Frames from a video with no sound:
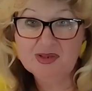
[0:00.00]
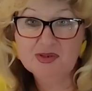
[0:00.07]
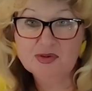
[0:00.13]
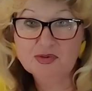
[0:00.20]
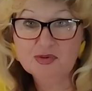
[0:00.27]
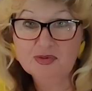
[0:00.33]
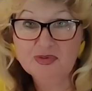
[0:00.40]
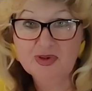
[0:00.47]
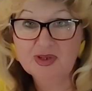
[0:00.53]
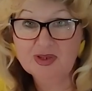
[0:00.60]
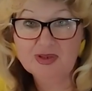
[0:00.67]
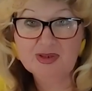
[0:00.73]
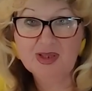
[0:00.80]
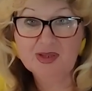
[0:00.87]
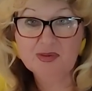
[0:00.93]
the truth,
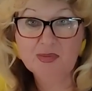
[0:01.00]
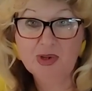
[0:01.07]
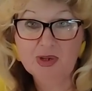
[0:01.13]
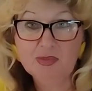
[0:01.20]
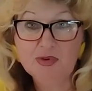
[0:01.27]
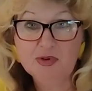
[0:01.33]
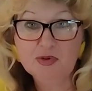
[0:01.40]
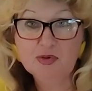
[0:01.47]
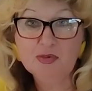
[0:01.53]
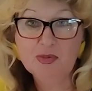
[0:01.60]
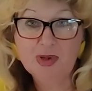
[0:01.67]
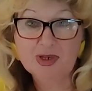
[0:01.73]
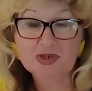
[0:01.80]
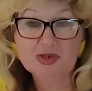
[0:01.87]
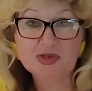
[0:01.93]
and that might be too
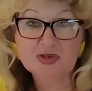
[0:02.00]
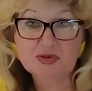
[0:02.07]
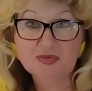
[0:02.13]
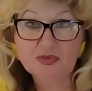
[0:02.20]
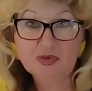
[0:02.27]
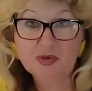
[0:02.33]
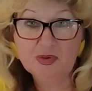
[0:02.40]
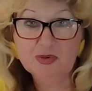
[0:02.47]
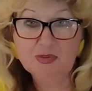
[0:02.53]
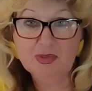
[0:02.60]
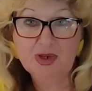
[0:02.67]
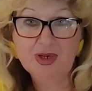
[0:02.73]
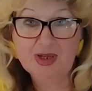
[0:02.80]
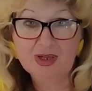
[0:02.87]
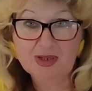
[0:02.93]
much for
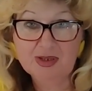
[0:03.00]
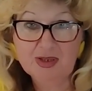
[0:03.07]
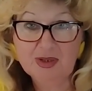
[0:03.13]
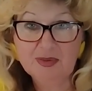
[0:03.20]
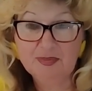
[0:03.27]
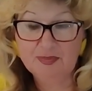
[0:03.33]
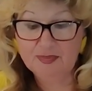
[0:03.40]
Melania.